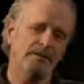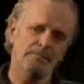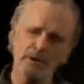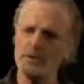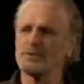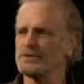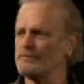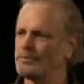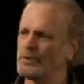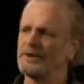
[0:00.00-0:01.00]
the most
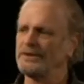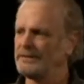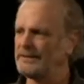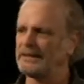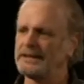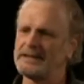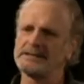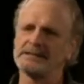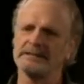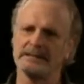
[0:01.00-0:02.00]
important thing
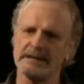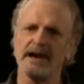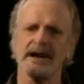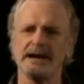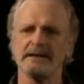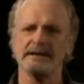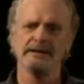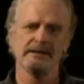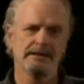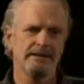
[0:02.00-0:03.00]
is that God
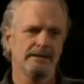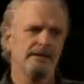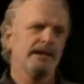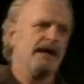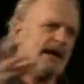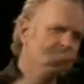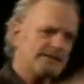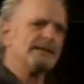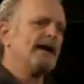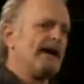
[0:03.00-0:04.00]
has
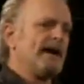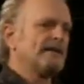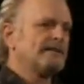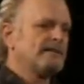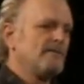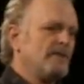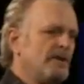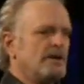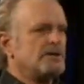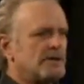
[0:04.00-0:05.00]
to act.
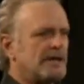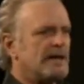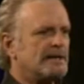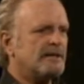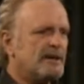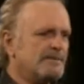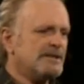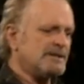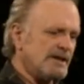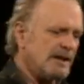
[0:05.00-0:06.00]
You can't come
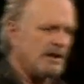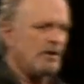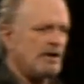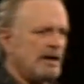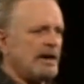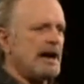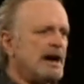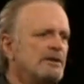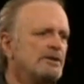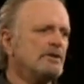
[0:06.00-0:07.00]
and say, okay,
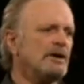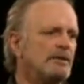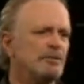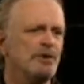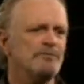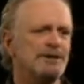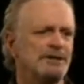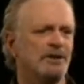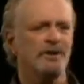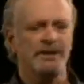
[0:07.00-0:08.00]
how do you get a
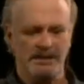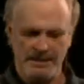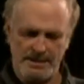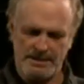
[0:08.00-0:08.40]
movement going?